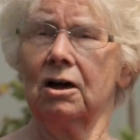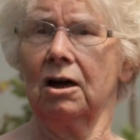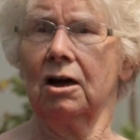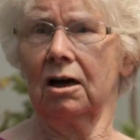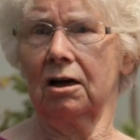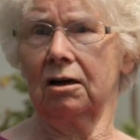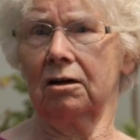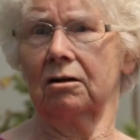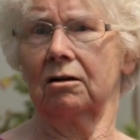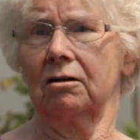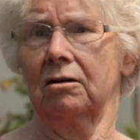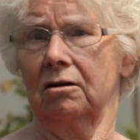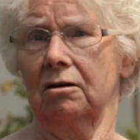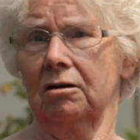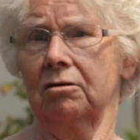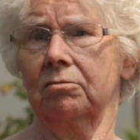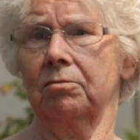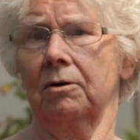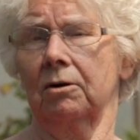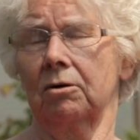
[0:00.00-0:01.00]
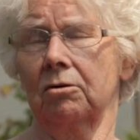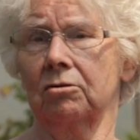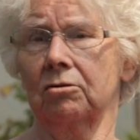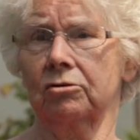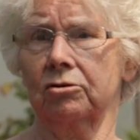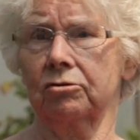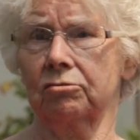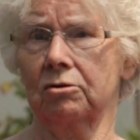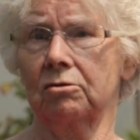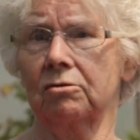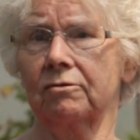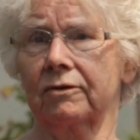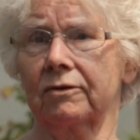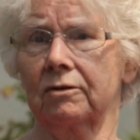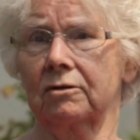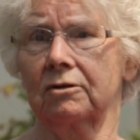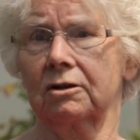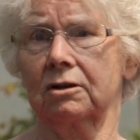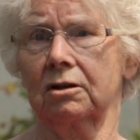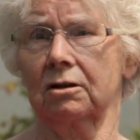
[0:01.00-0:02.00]
and it will hold you over
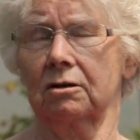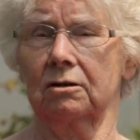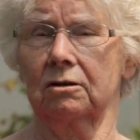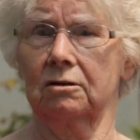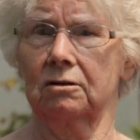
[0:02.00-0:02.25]
until